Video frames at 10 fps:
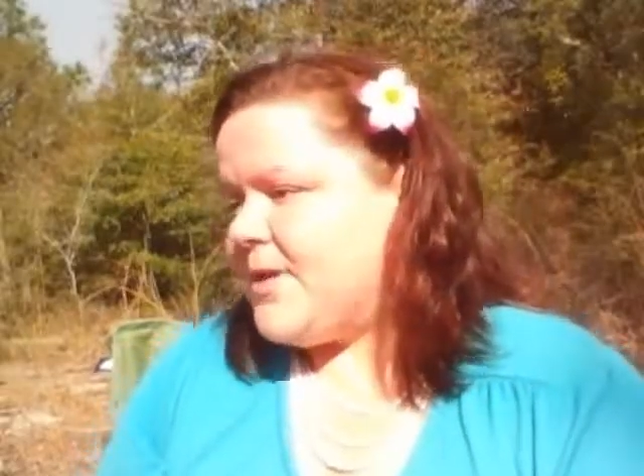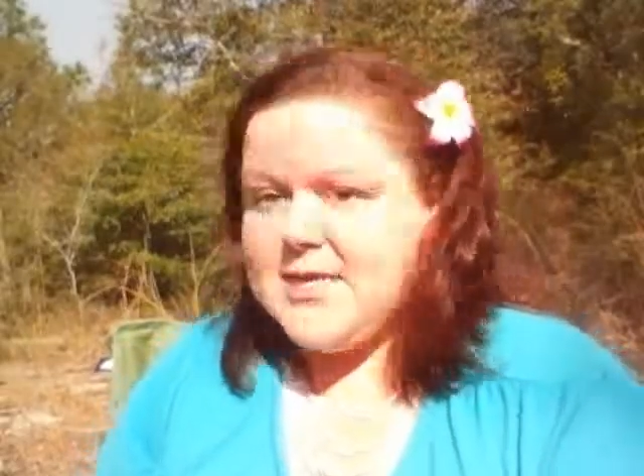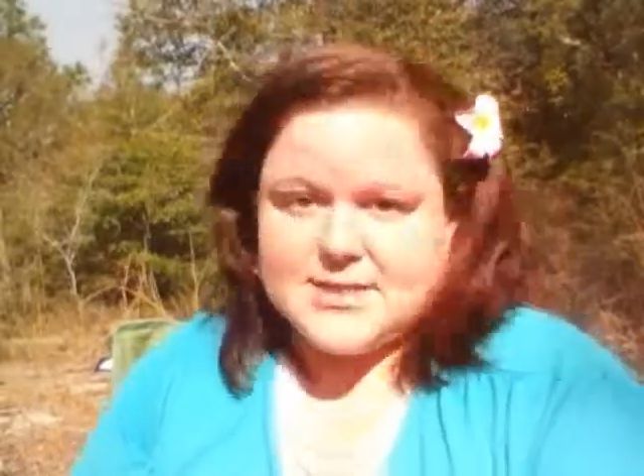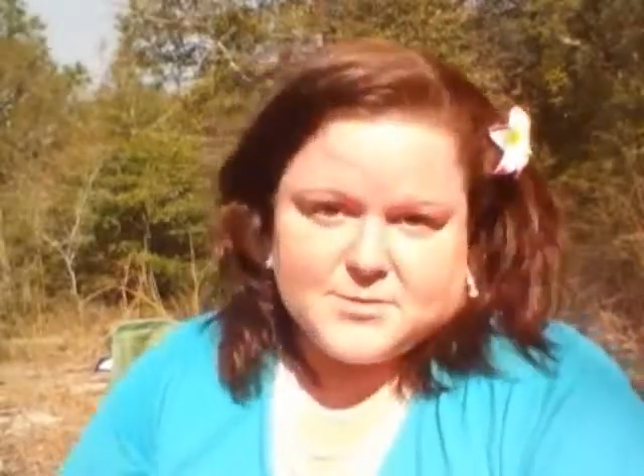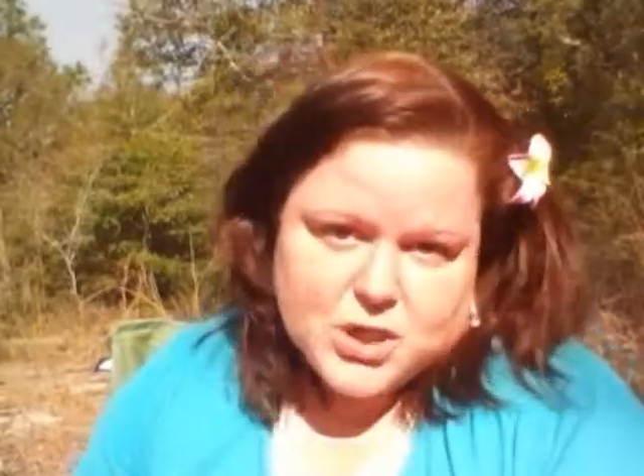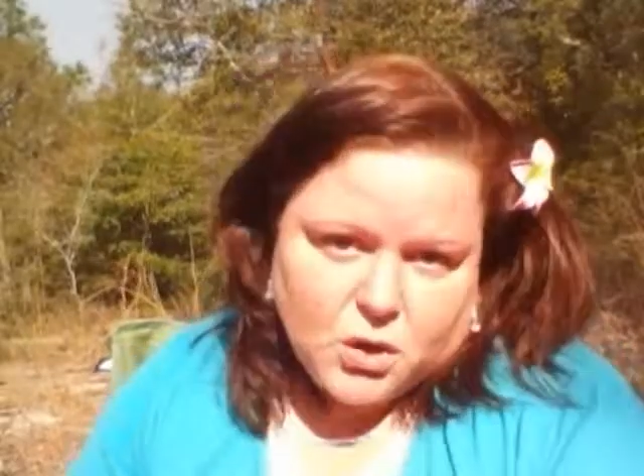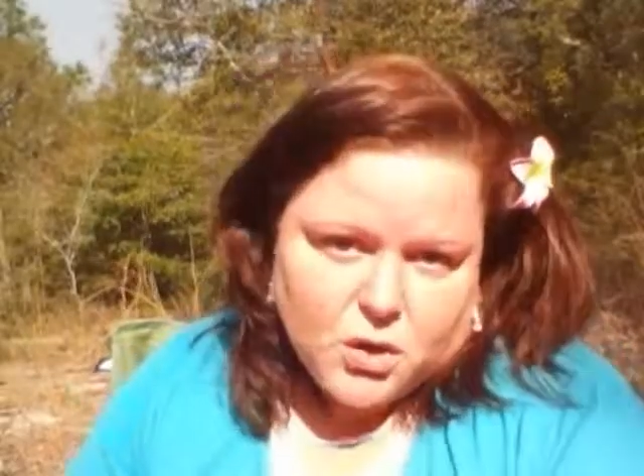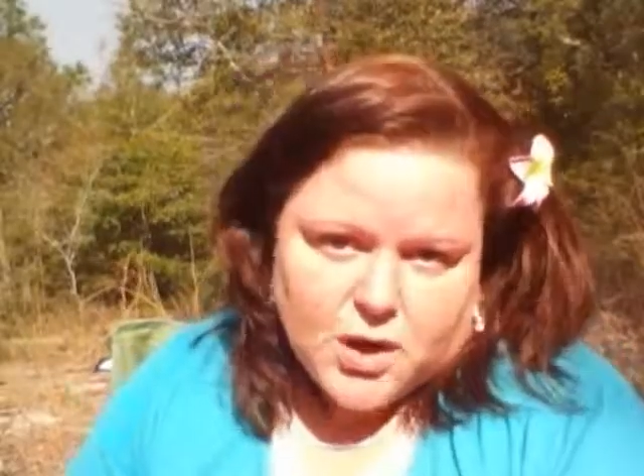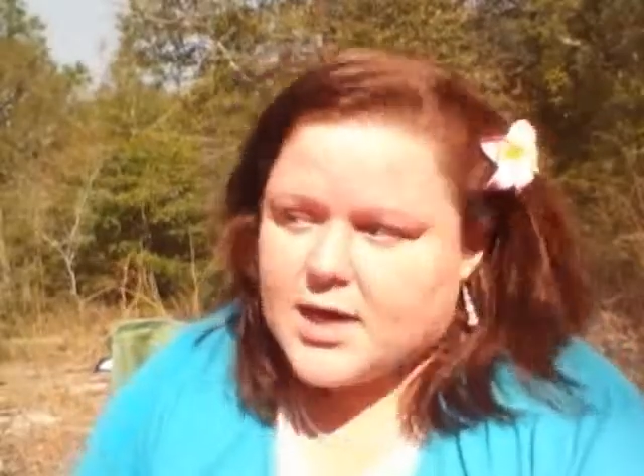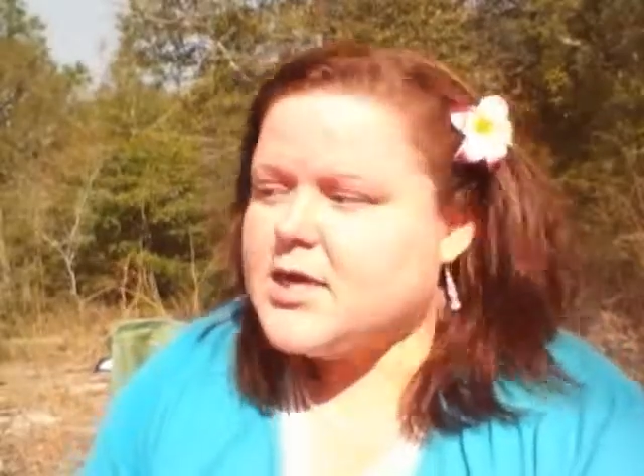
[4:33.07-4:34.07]
because I'm
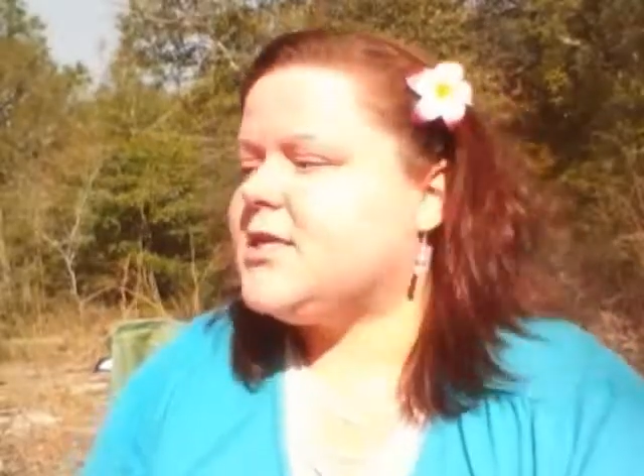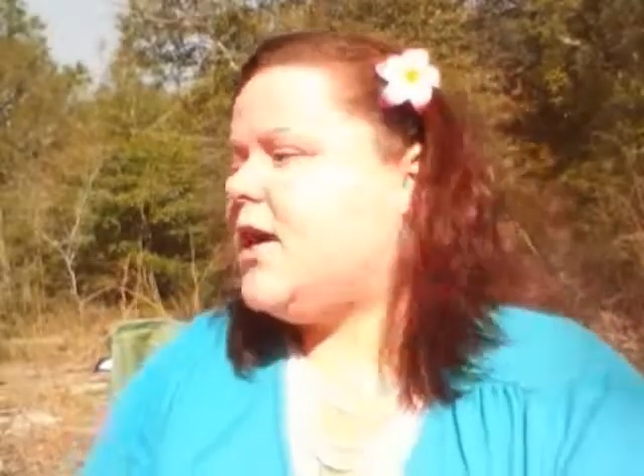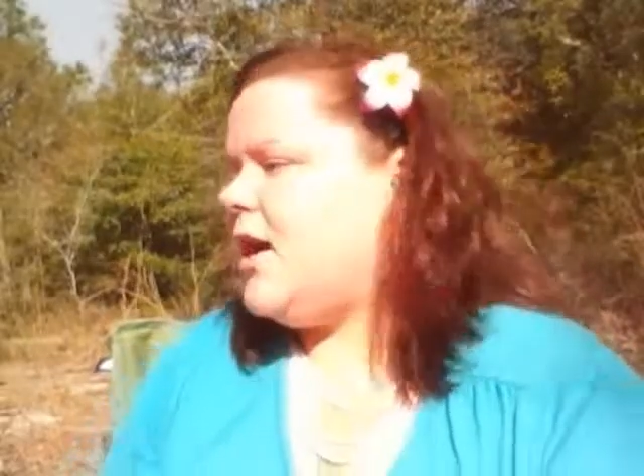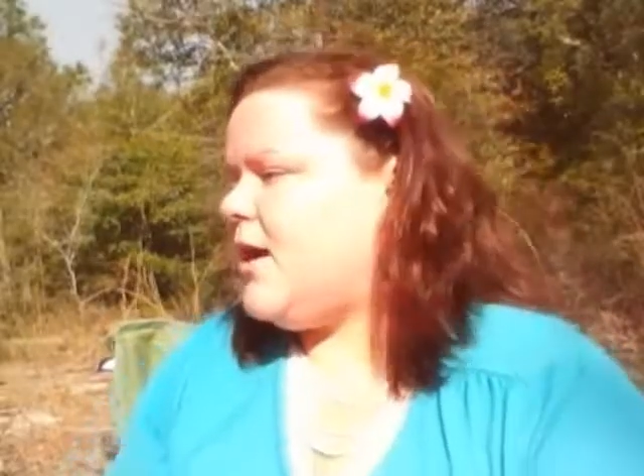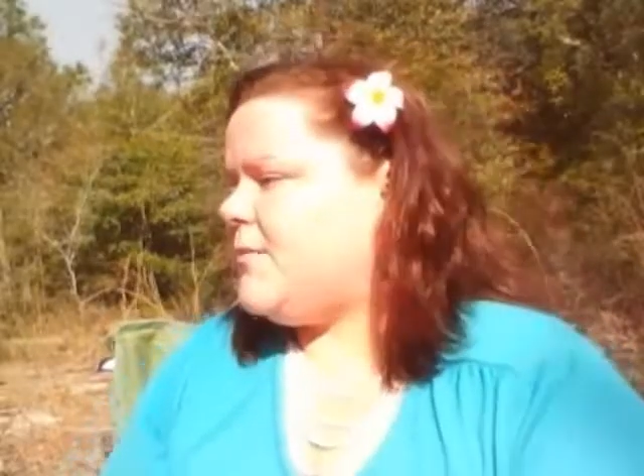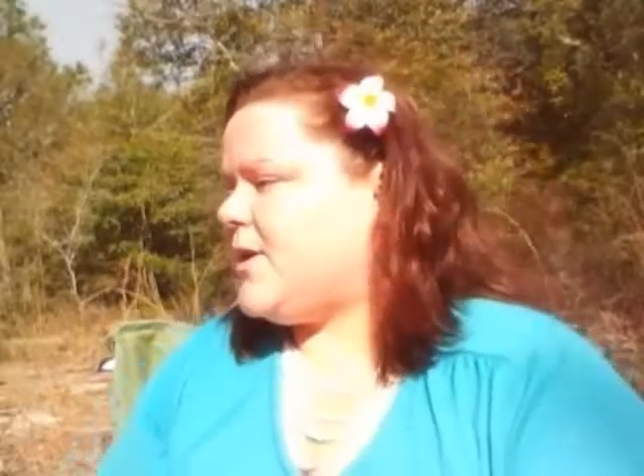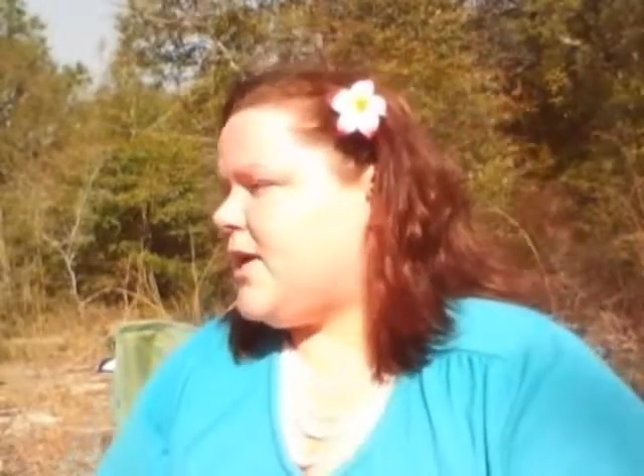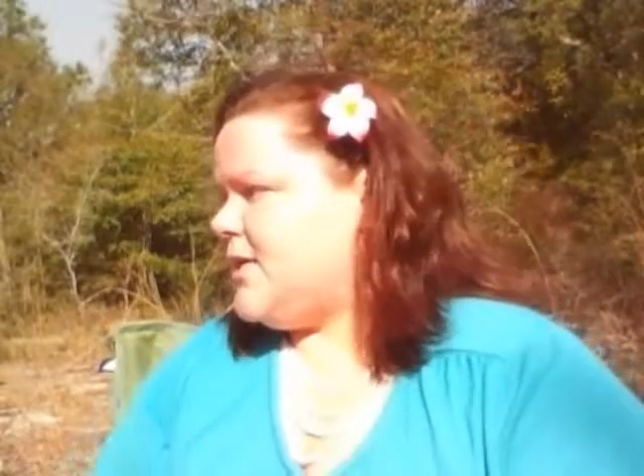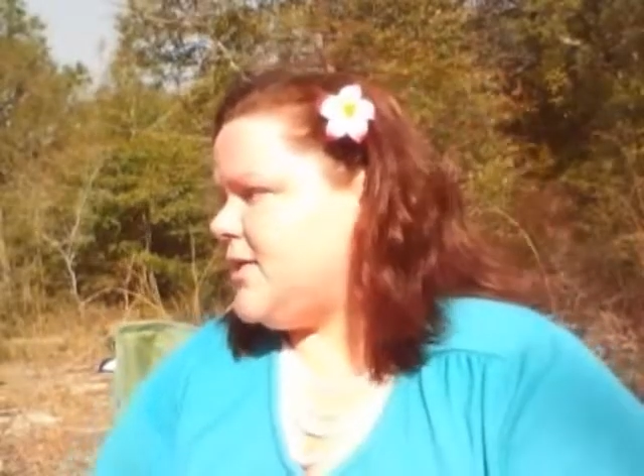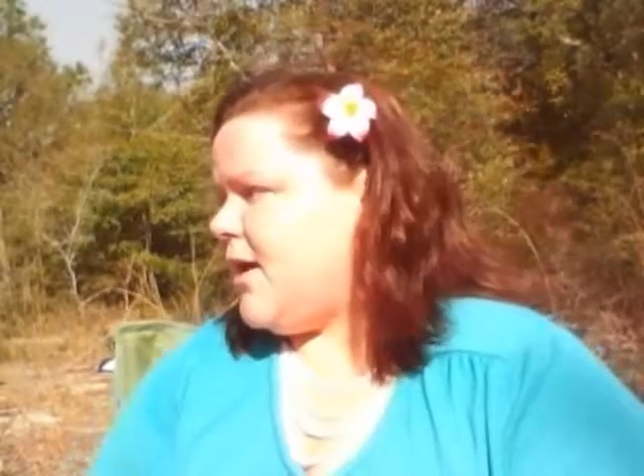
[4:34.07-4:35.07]
short,
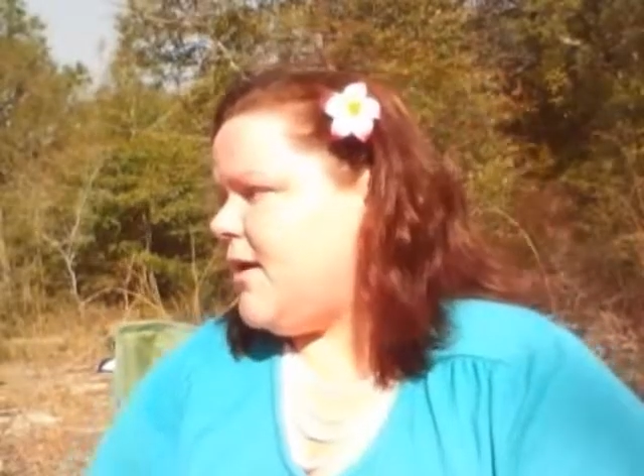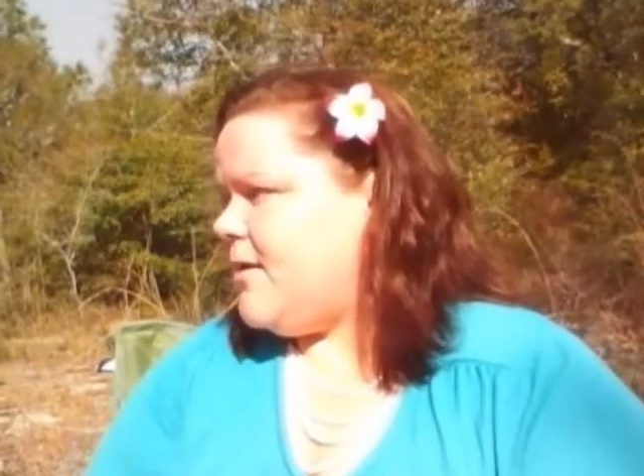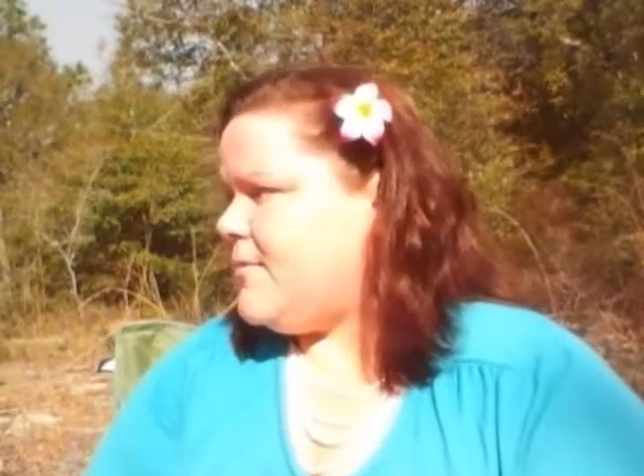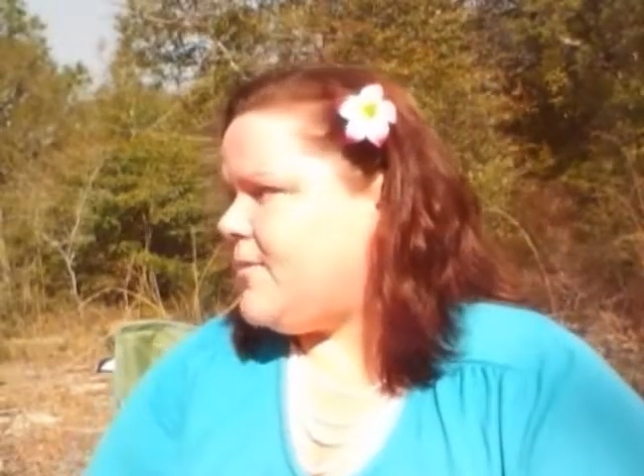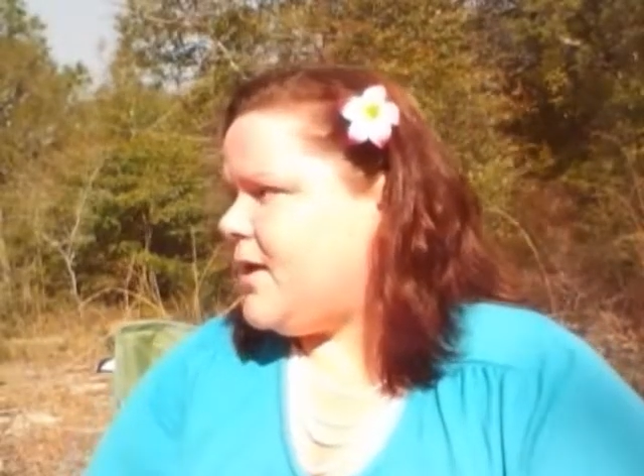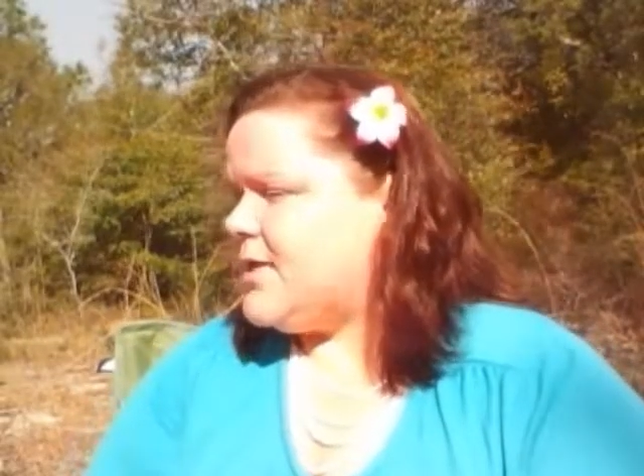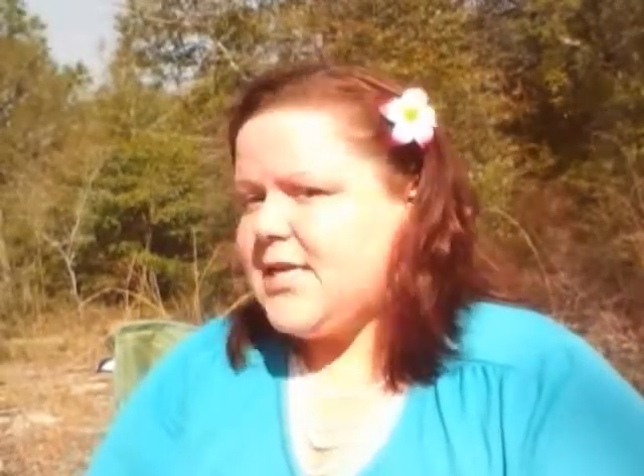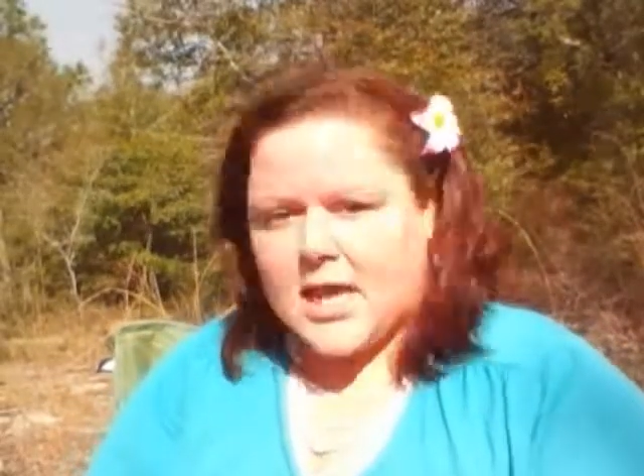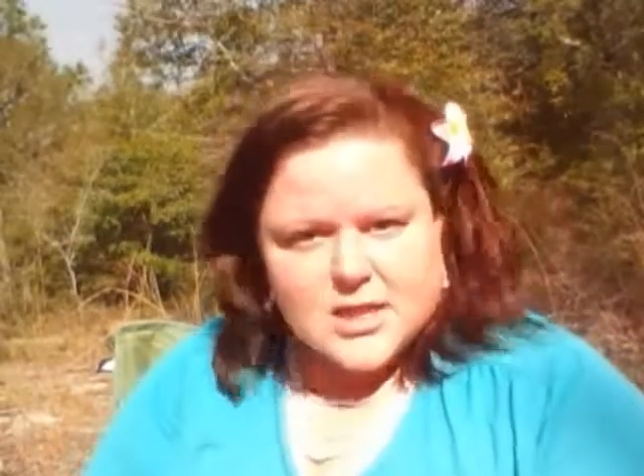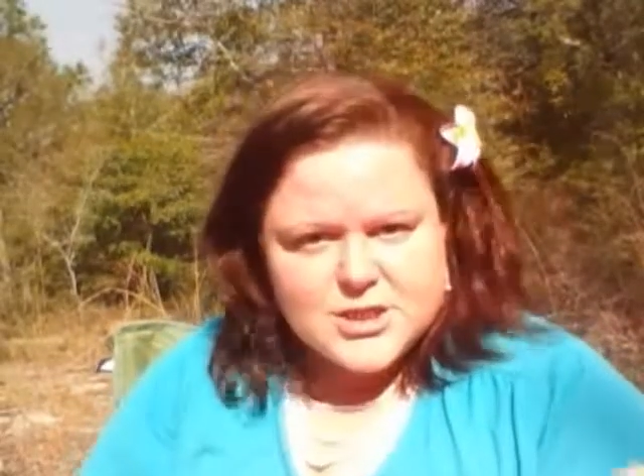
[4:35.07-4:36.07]
because I'm
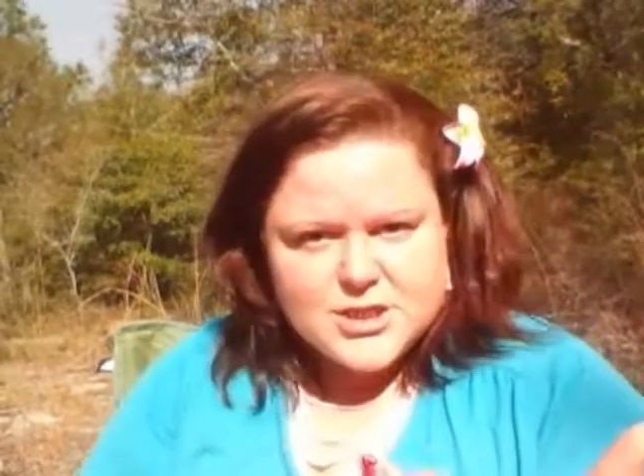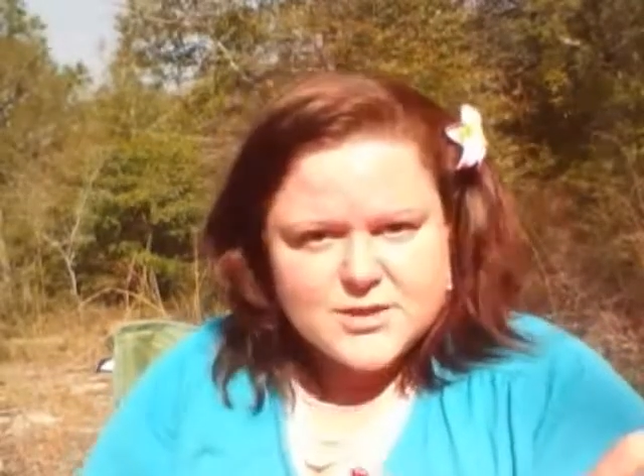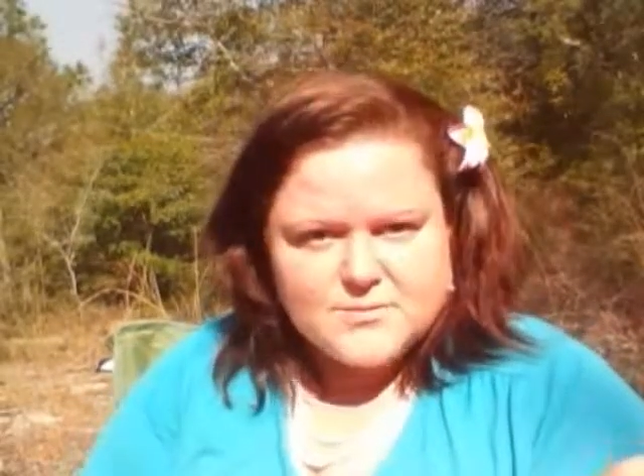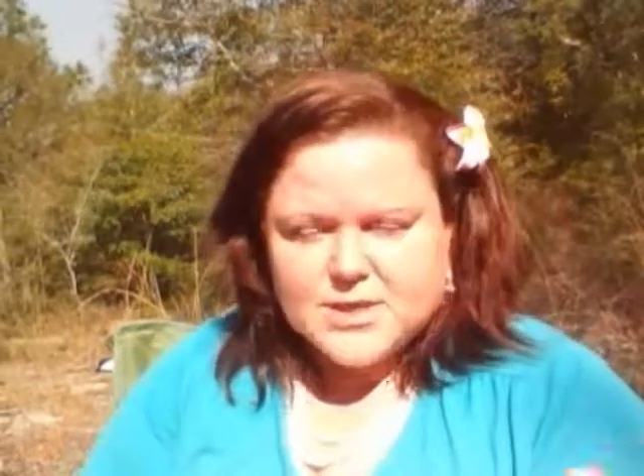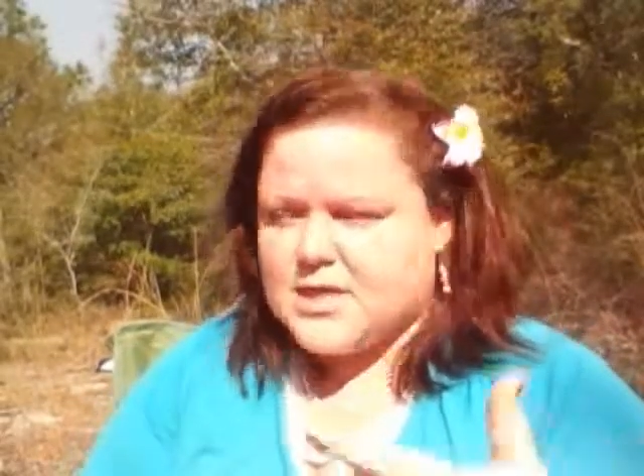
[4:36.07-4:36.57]
intelligent,